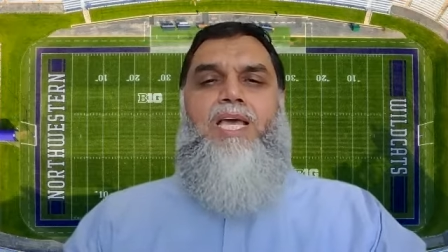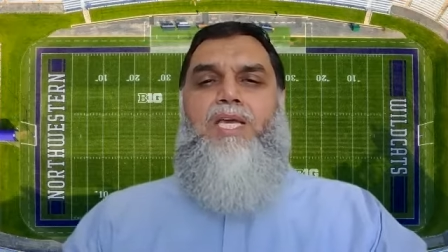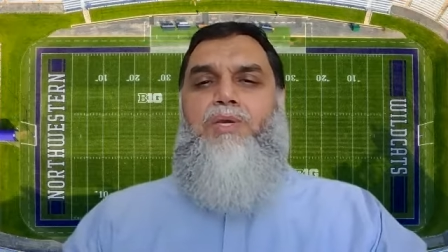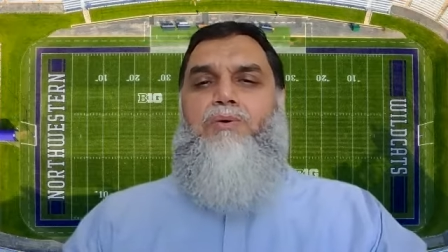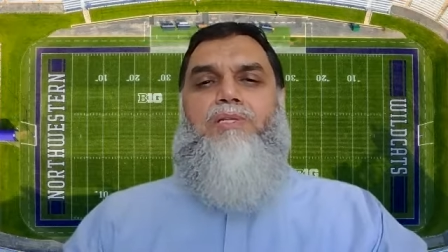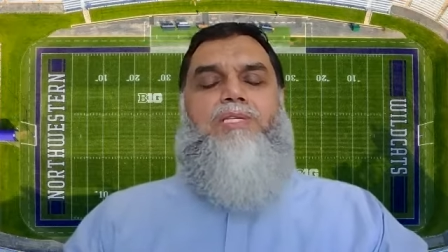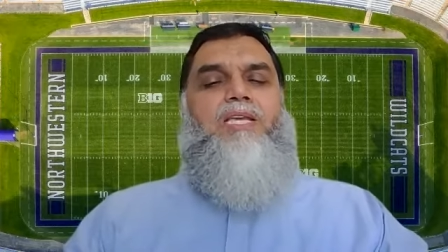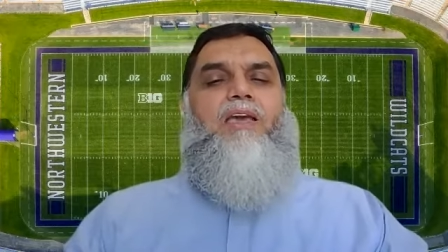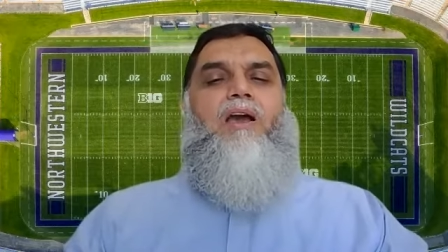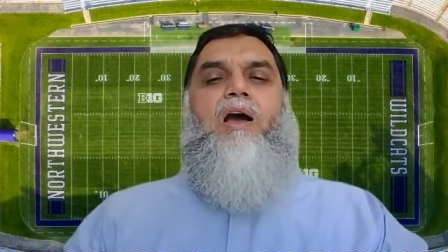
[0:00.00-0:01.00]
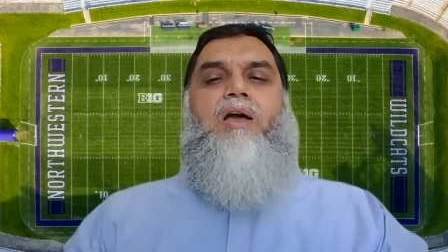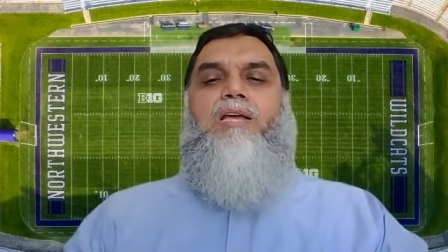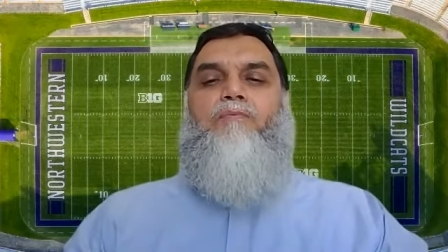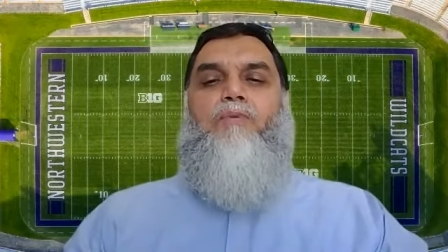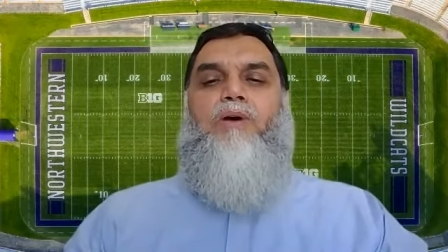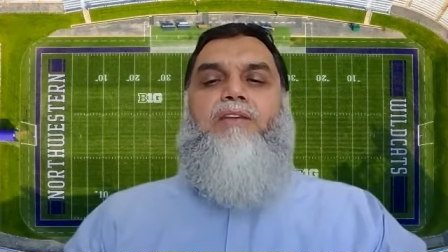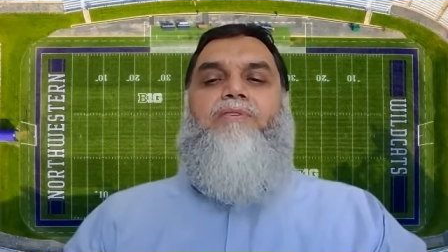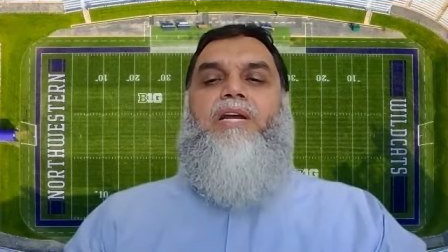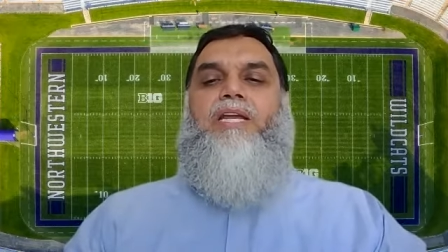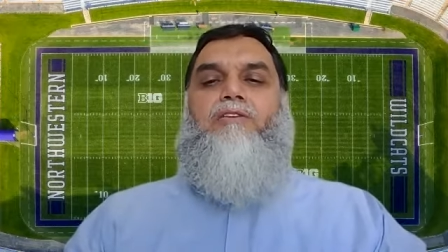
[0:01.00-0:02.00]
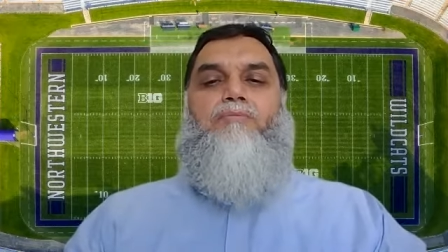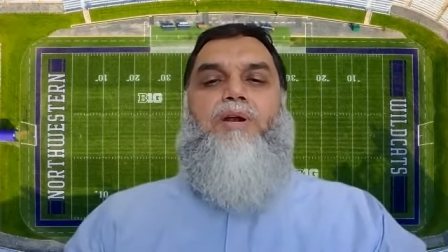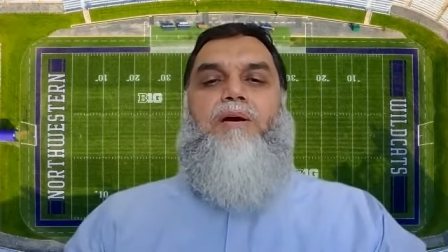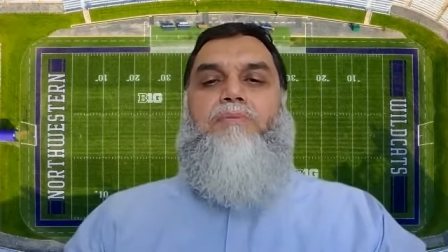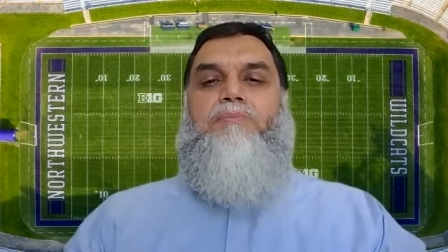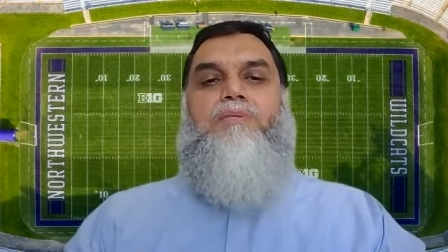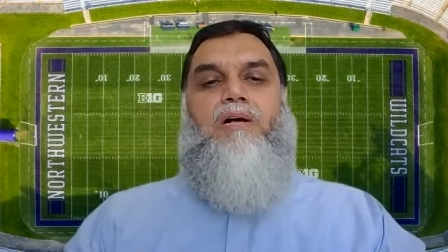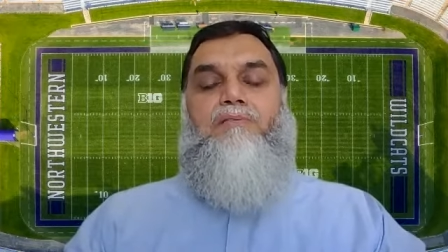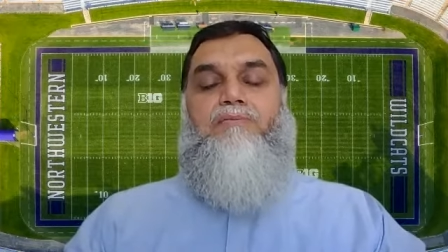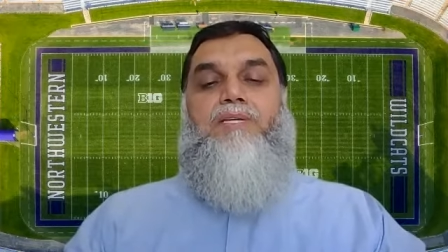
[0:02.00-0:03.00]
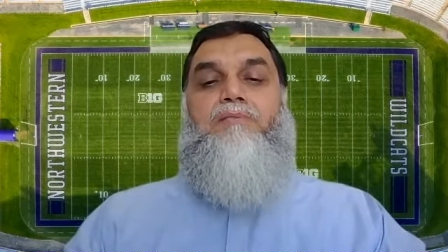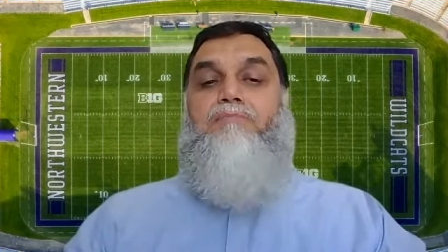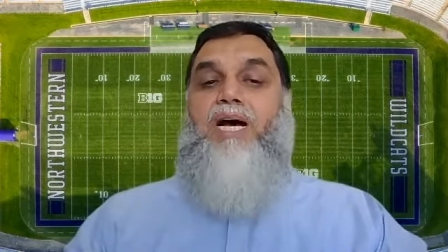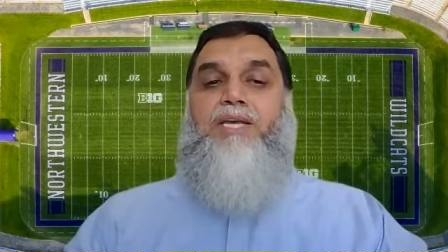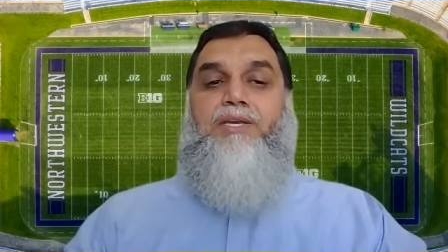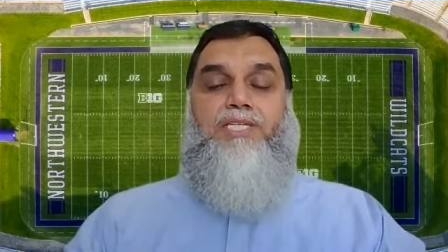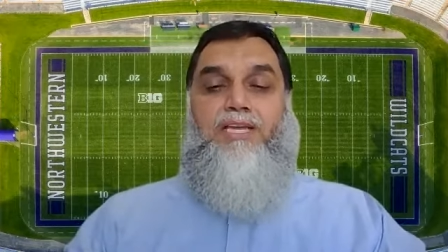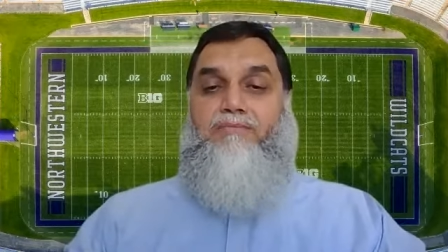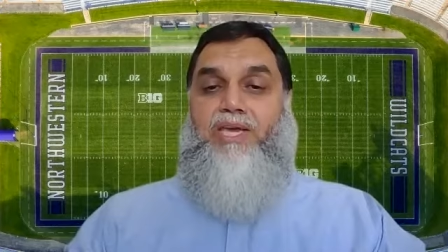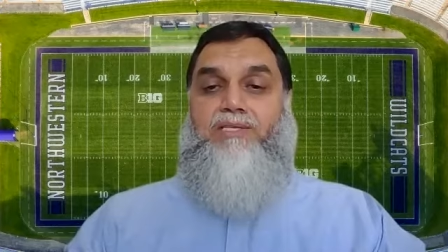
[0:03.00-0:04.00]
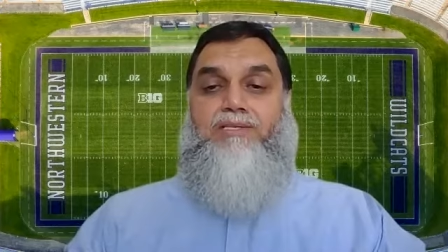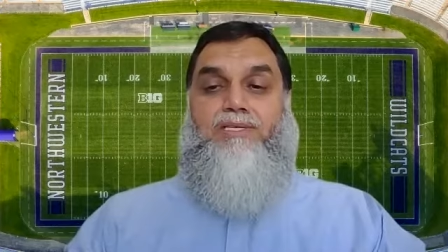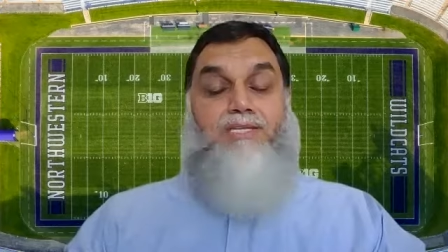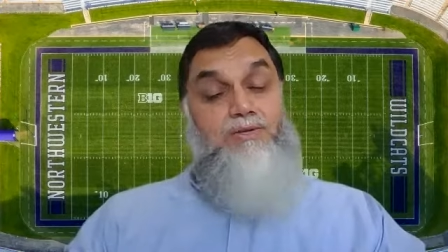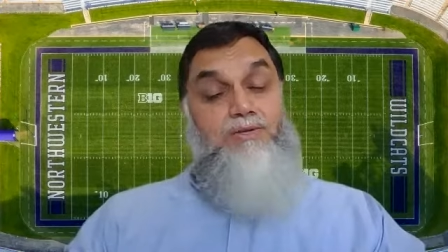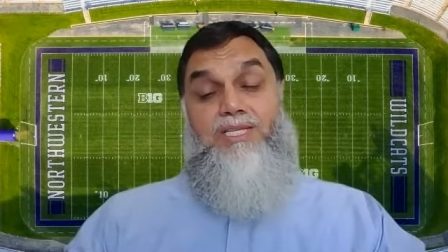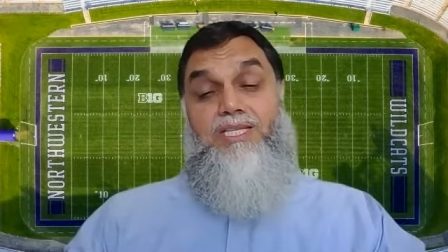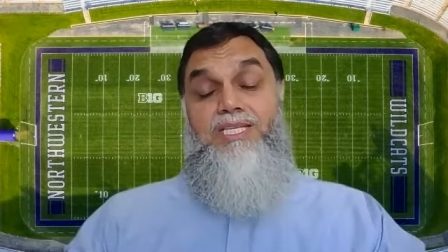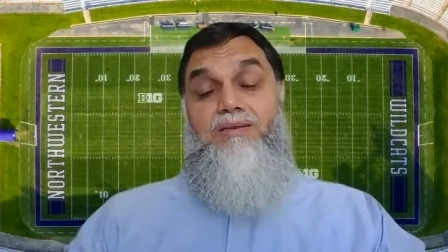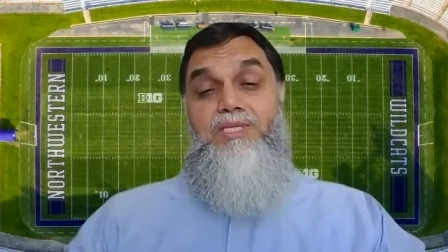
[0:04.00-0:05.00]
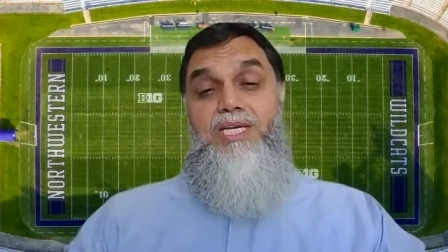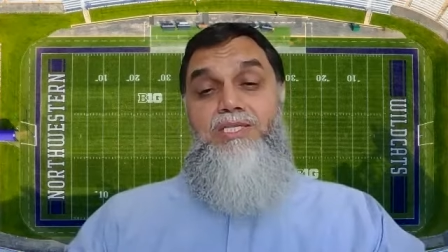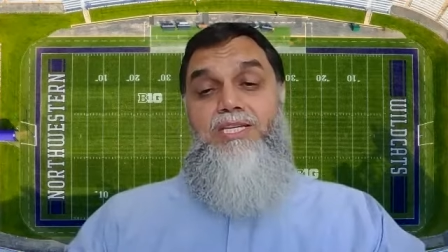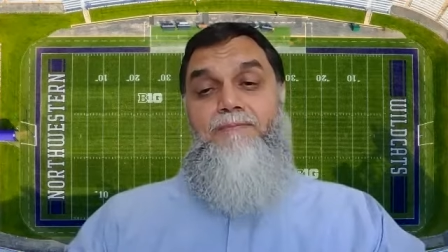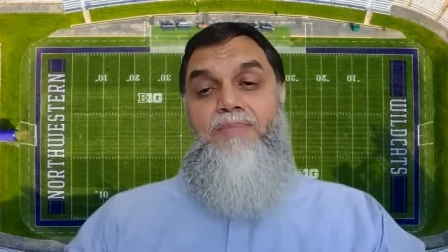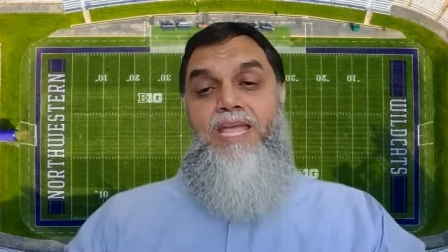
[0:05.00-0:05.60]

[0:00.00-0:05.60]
you will see a wide variety of problems solved by your teammates during the same session.